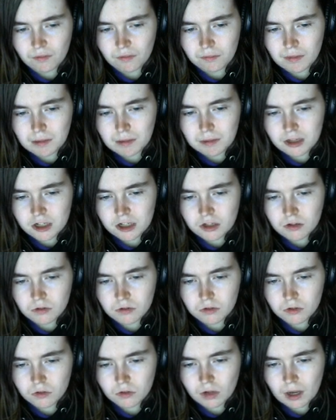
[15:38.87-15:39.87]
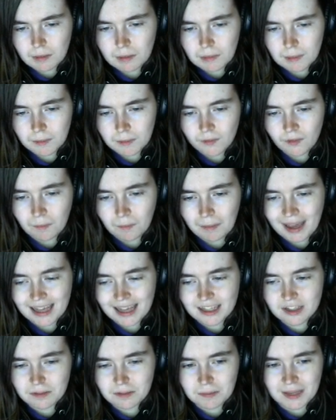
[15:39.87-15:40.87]
Maybe soon you'll come up with a
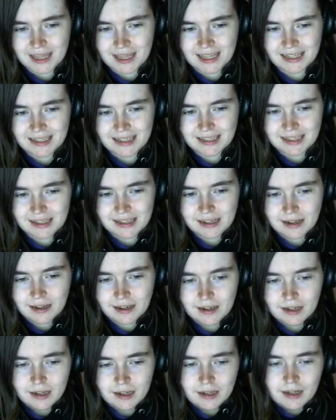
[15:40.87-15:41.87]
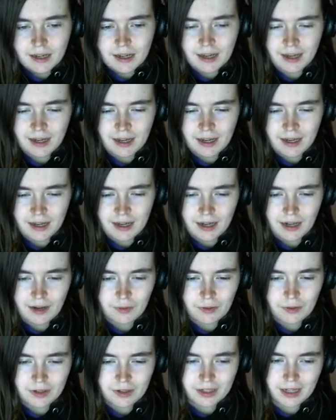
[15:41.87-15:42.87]
masterpiece. I
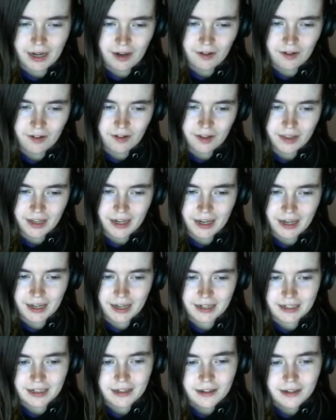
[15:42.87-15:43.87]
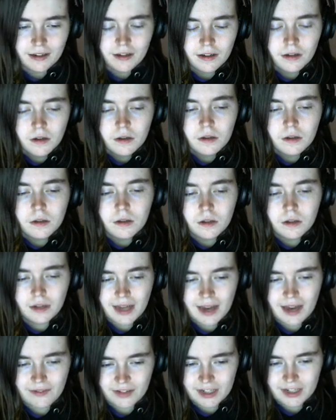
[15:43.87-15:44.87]
wouldn't count on that. You
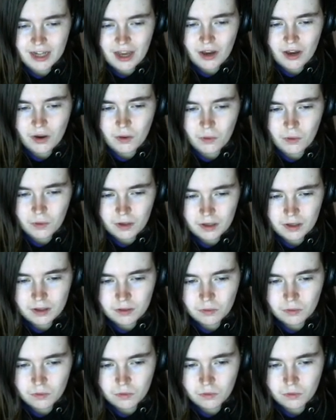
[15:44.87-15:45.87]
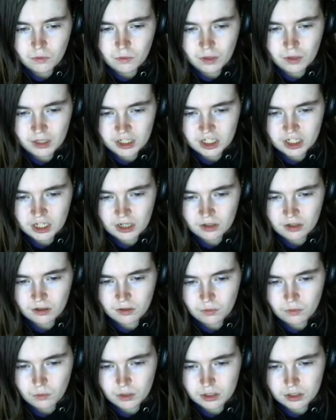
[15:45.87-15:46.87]
never know. Want to
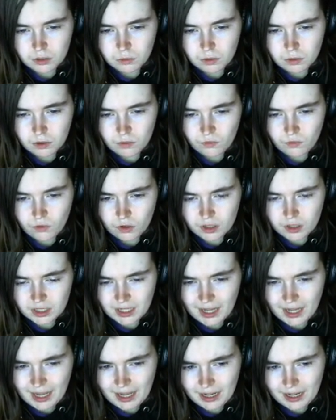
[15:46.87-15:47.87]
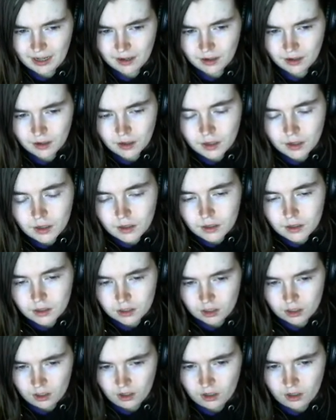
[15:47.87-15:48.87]
share what you wrote for today?
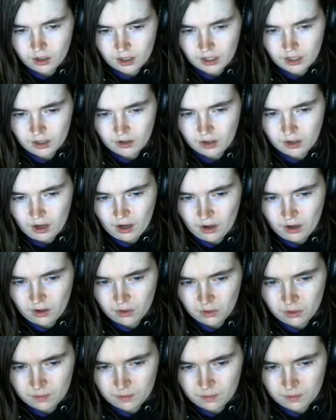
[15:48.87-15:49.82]
Sure, here you go.